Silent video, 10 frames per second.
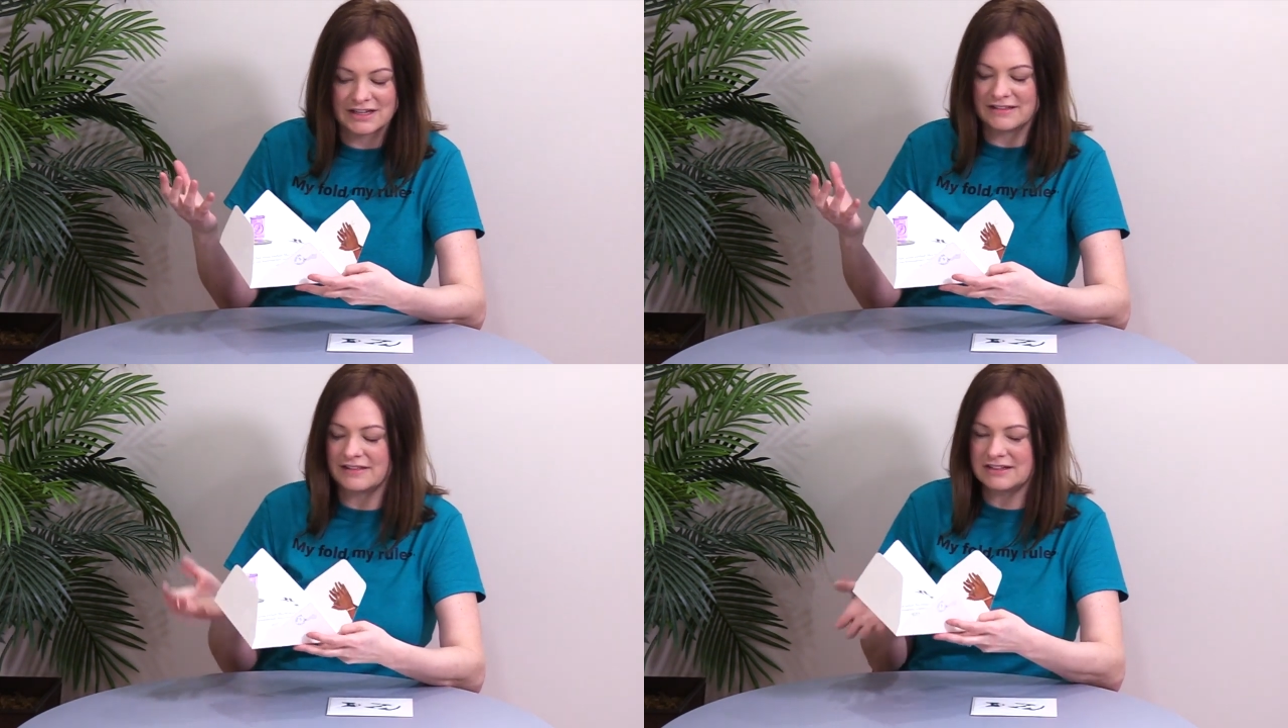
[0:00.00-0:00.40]

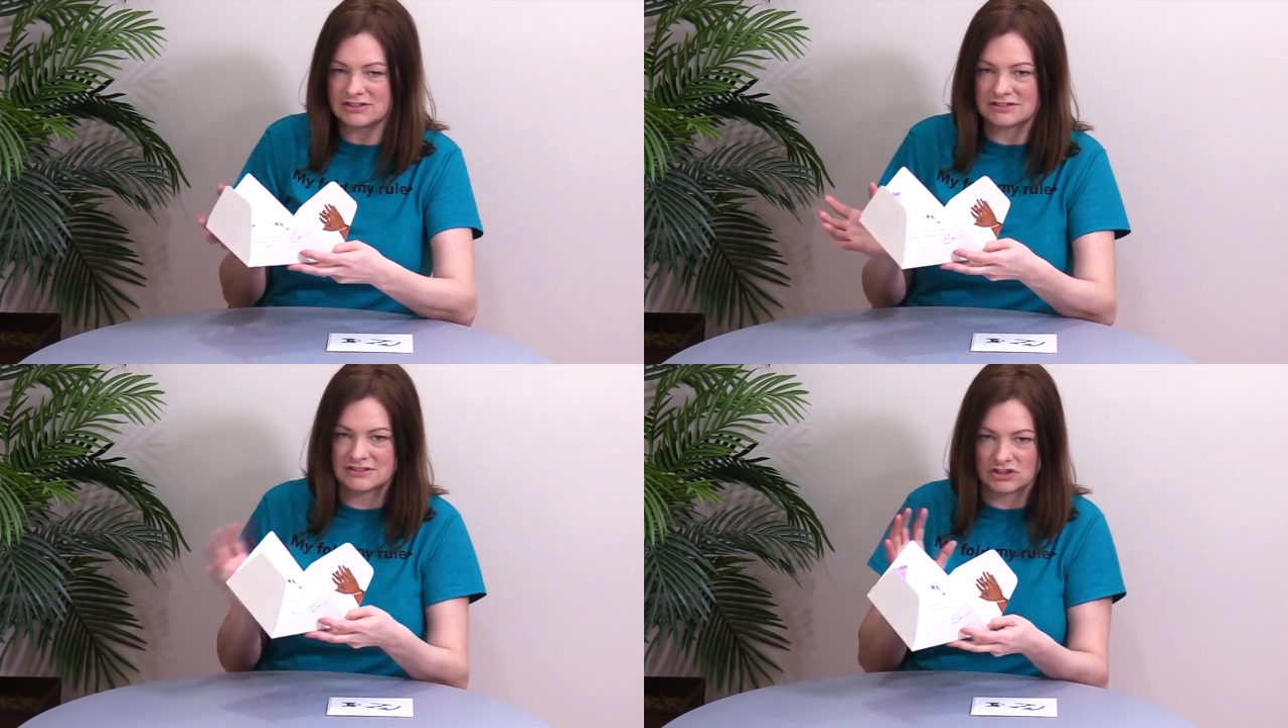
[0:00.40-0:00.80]
And then they
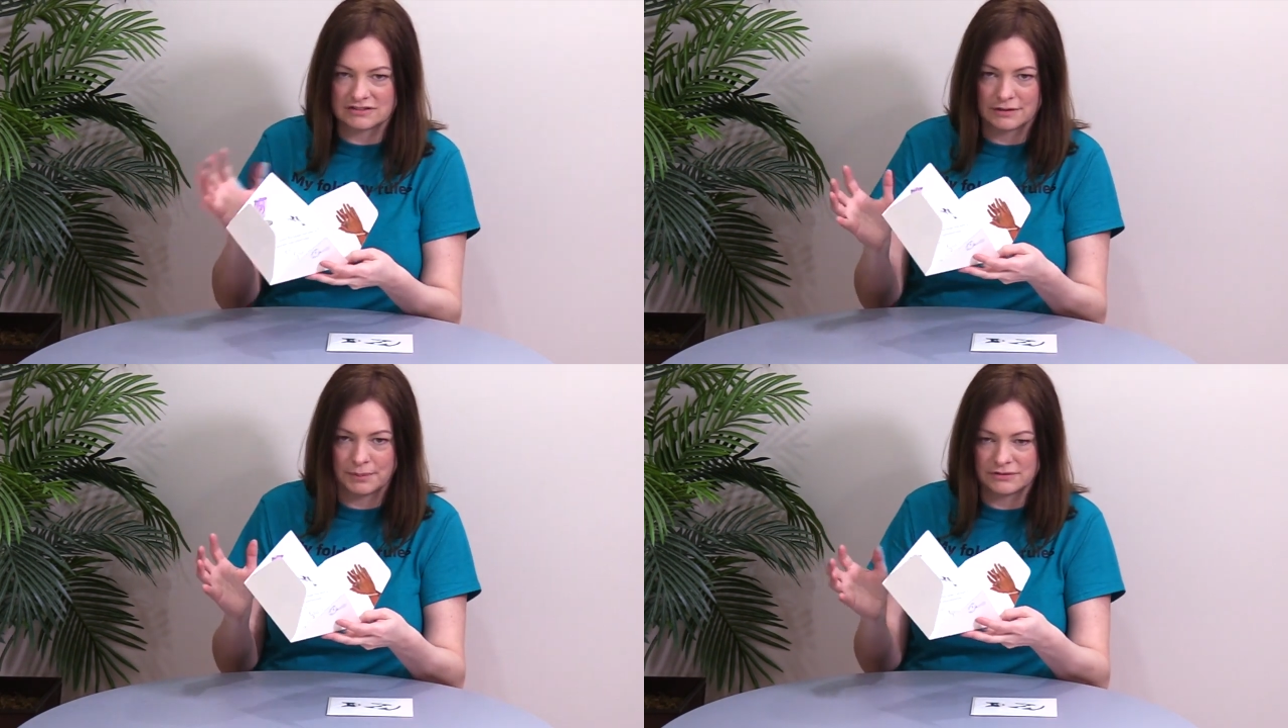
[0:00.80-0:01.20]
just
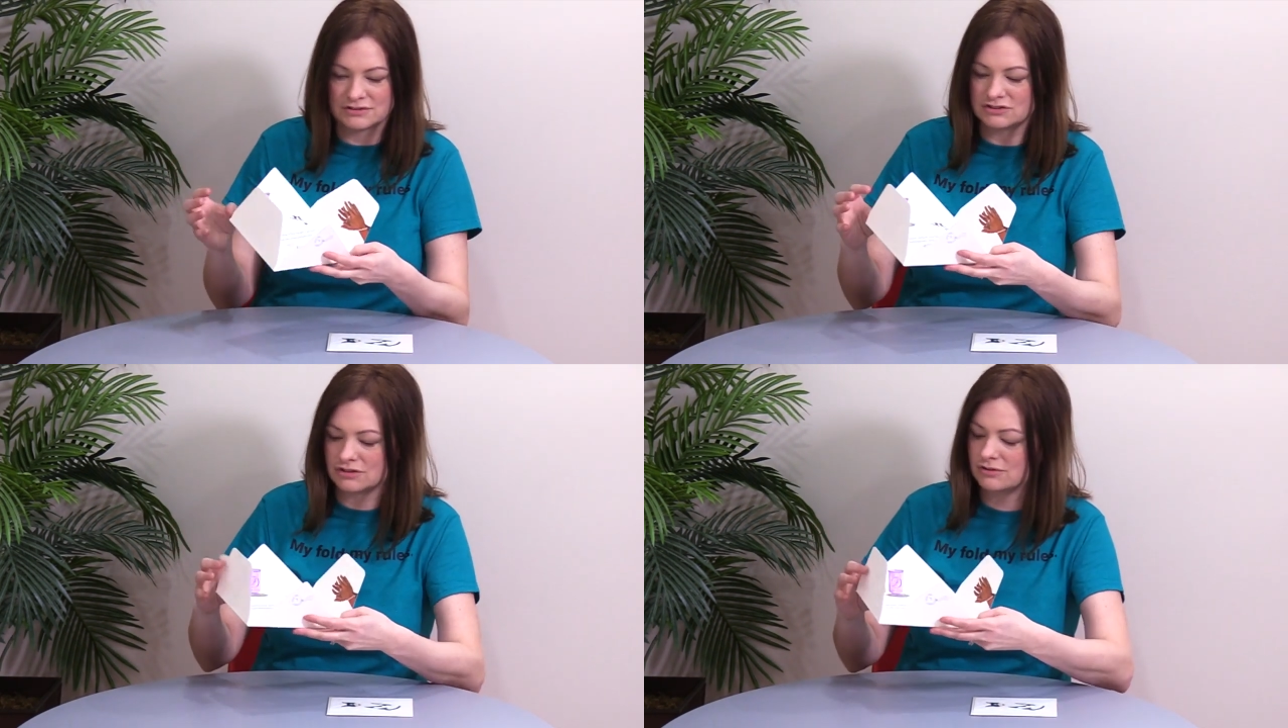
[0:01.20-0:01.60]
adjust the
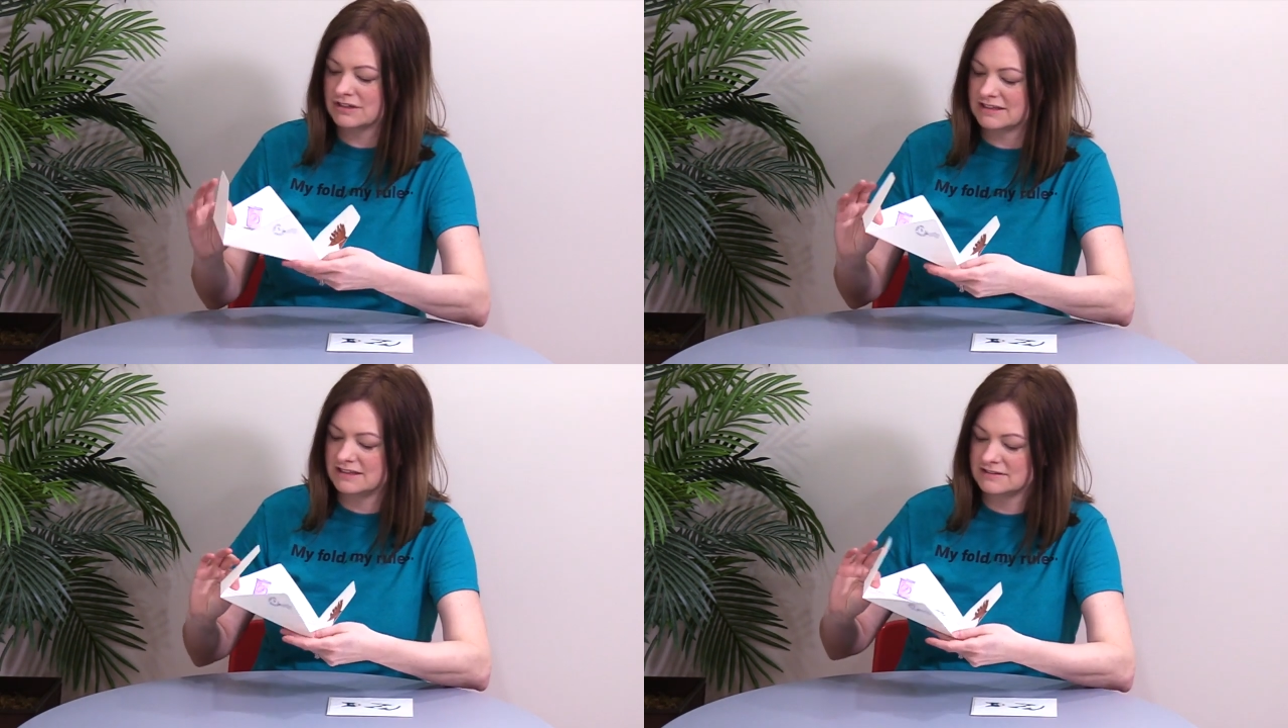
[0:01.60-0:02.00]
postage
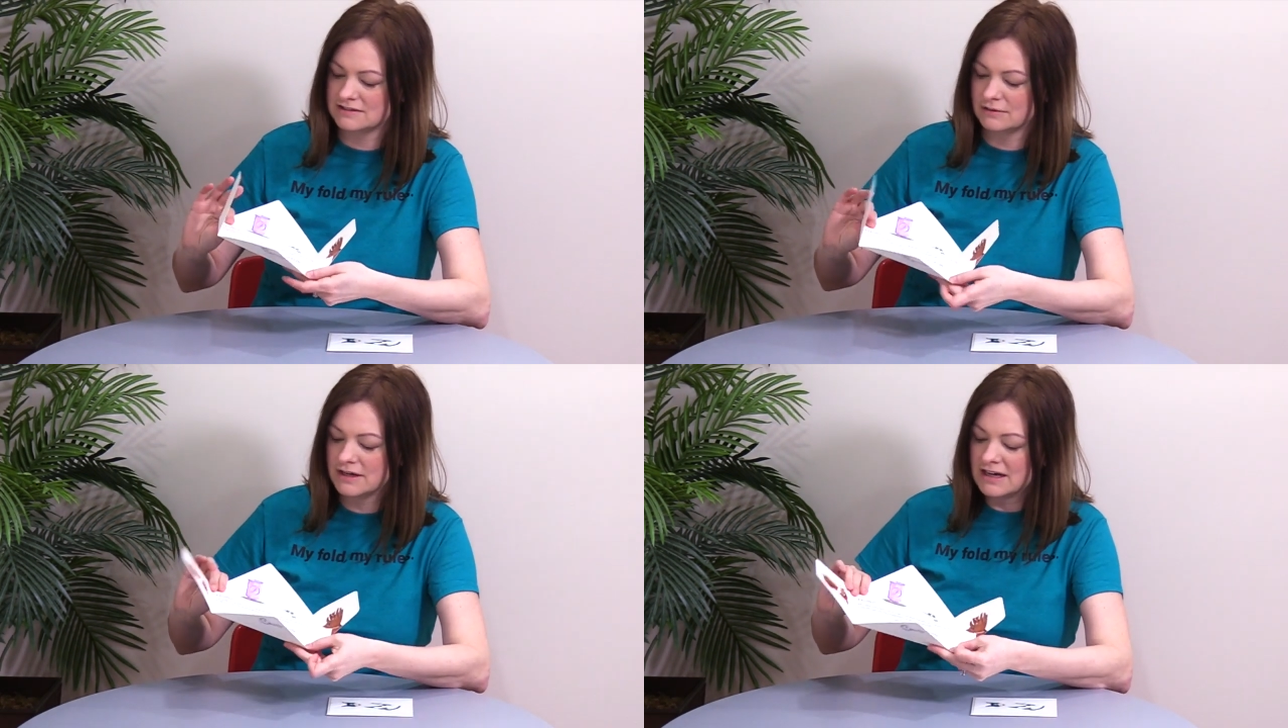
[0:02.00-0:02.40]
accordingly.
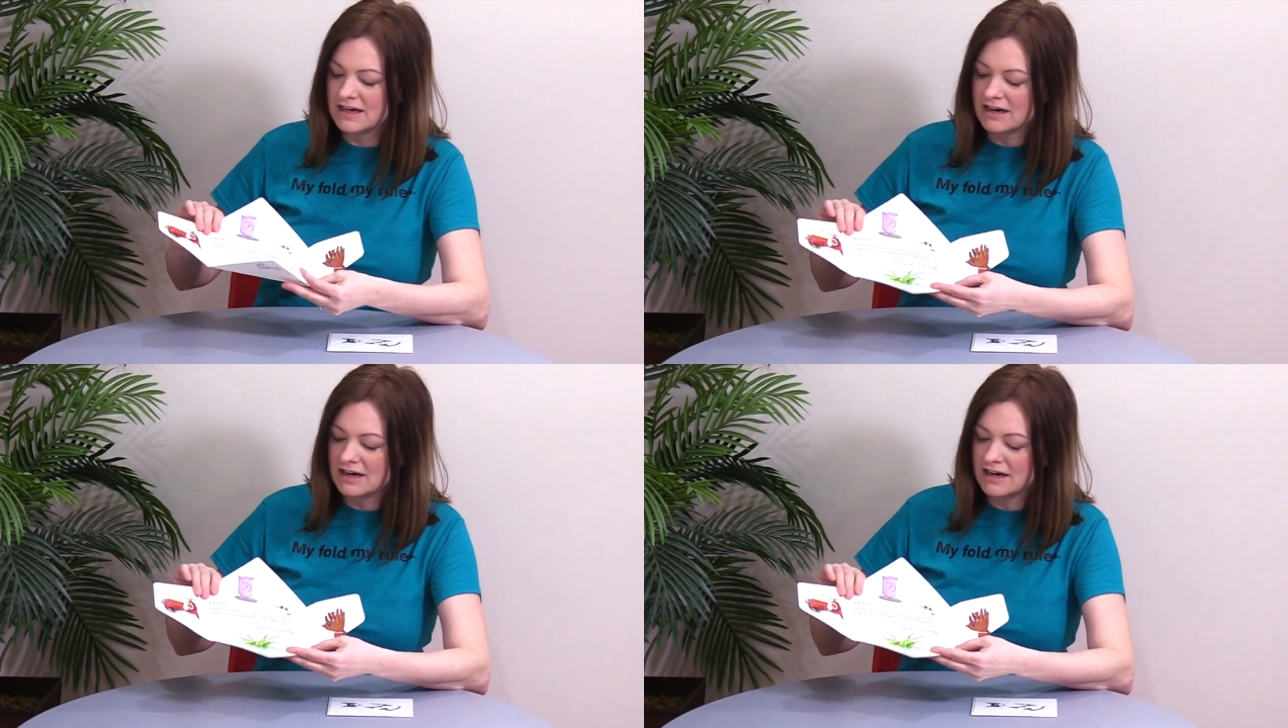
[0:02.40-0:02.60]
So